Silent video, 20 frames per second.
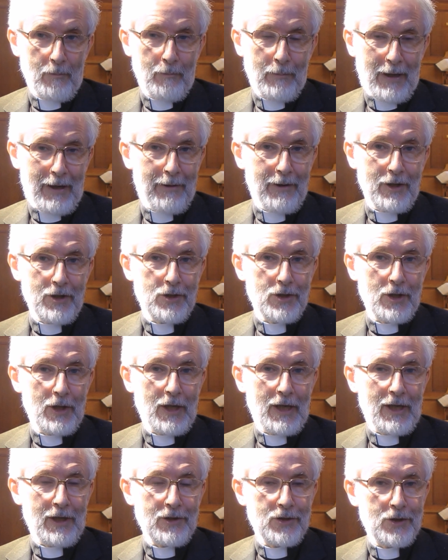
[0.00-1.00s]
marriage
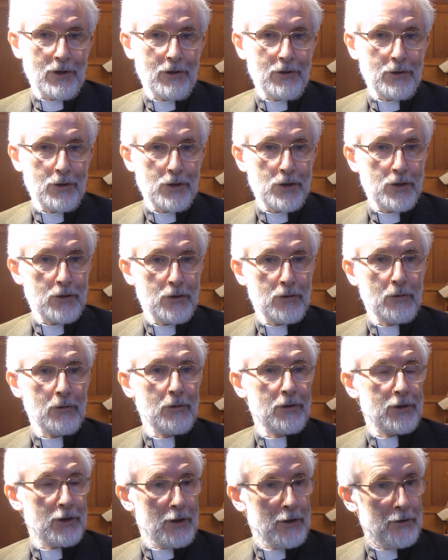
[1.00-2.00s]
as understood